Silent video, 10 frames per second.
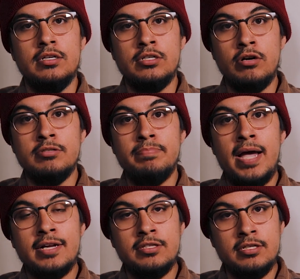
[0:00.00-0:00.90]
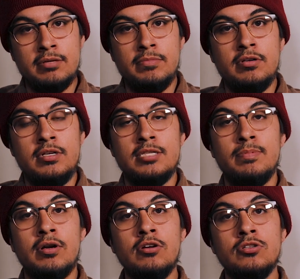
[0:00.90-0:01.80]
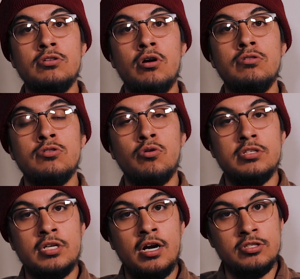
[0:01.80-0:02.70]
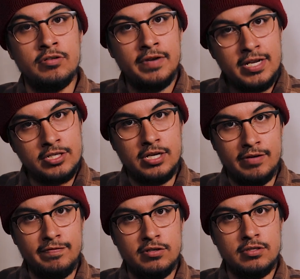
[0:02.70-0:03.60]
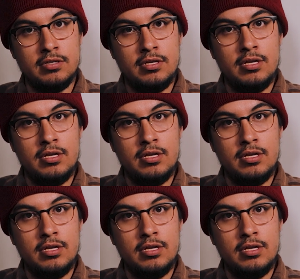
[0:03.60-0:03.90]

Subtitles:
goes back to the communities, but also goes towards conservation efforts.